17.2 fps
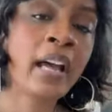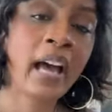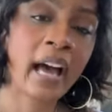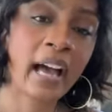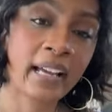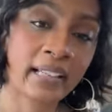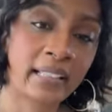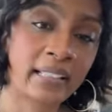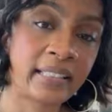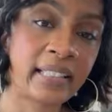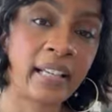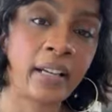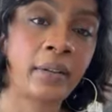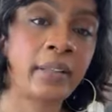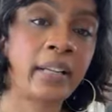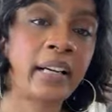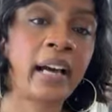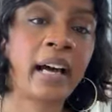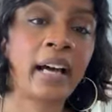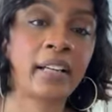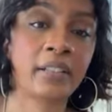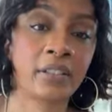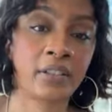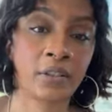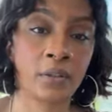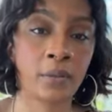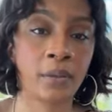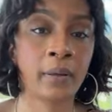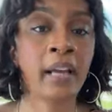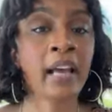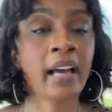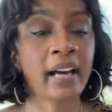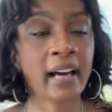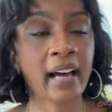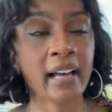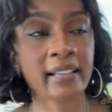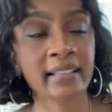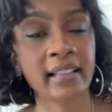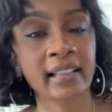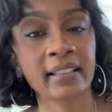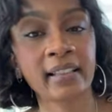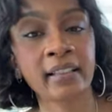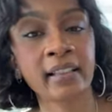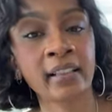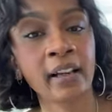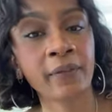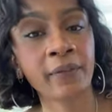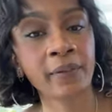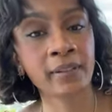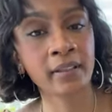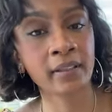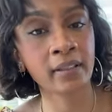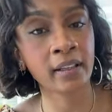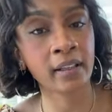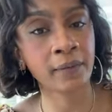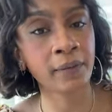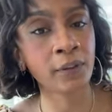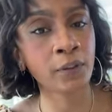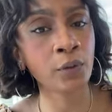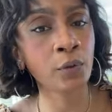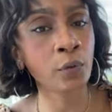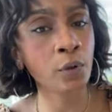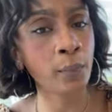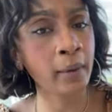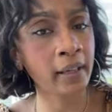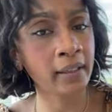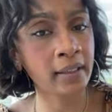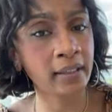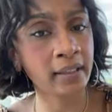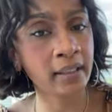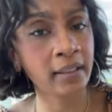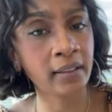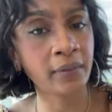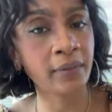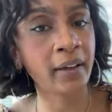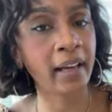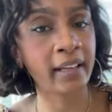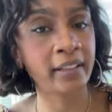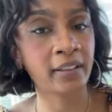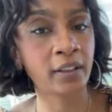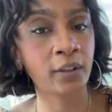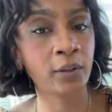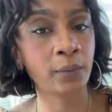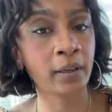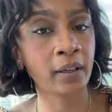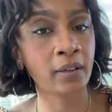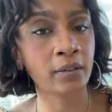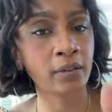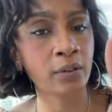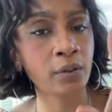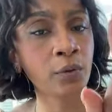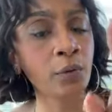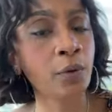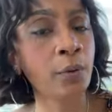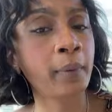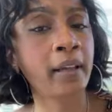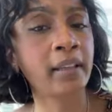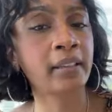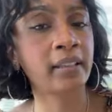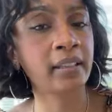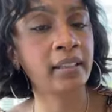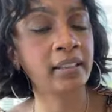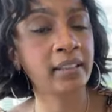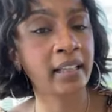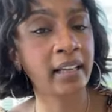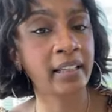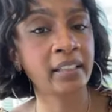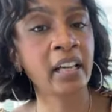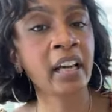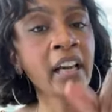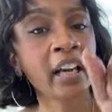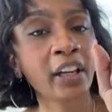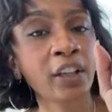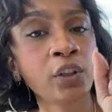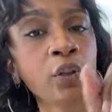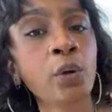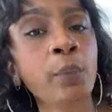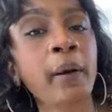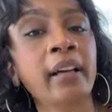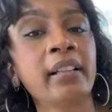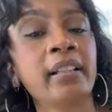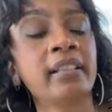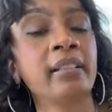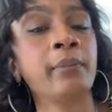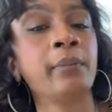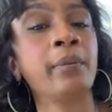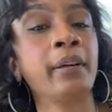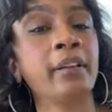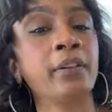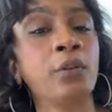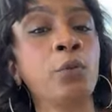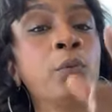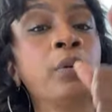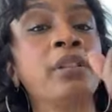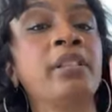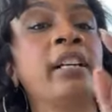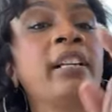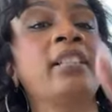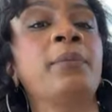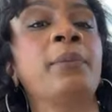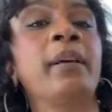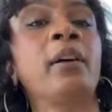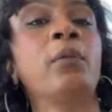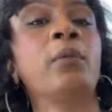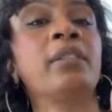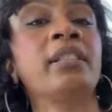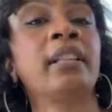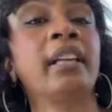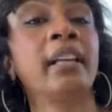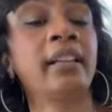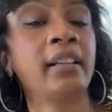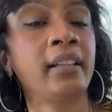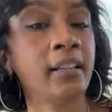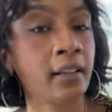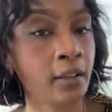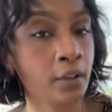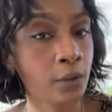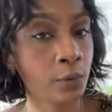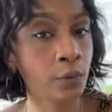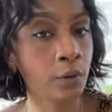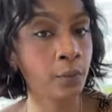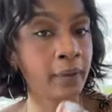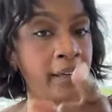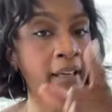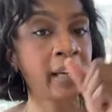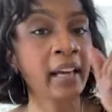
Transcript: I can tell that God is showing up. God says enough is enough. And you're about to see divine turnaround. And you're about to see change. And you're about to see breakthrough. Where Jezebel was standing in the doorway,